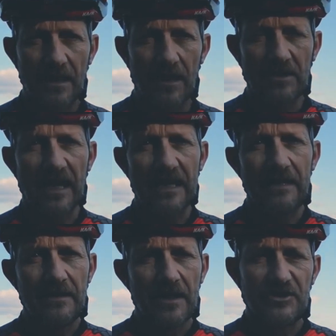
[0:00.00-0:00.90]
Okay,
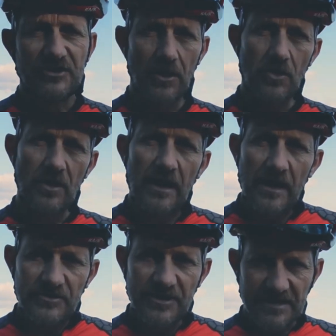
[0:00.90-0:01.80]
so
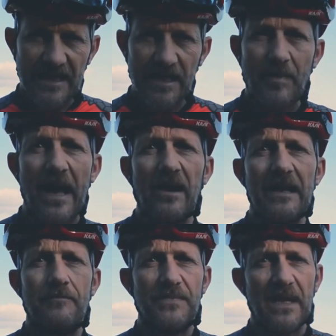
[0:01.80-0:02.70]
just think about
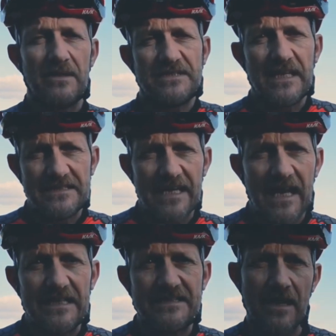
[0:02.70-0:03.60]
it.
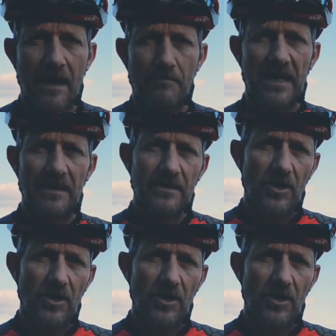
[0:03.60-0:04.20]
CTL is a number.